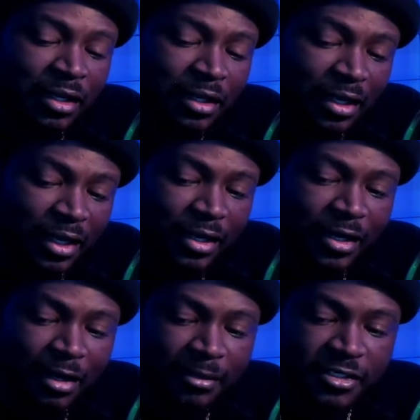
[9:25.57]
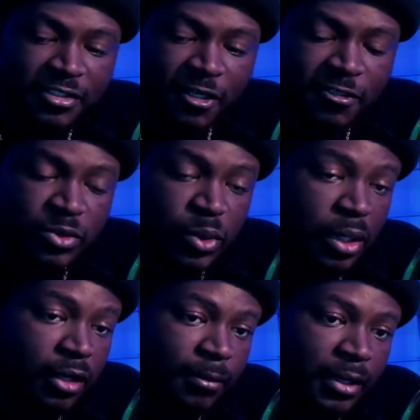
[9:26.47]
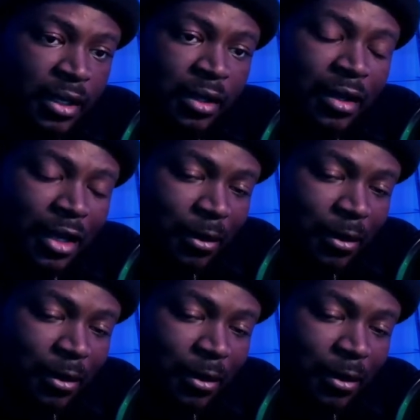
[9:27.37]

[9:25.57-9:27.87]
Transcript: Like, comment, share, subscribe, and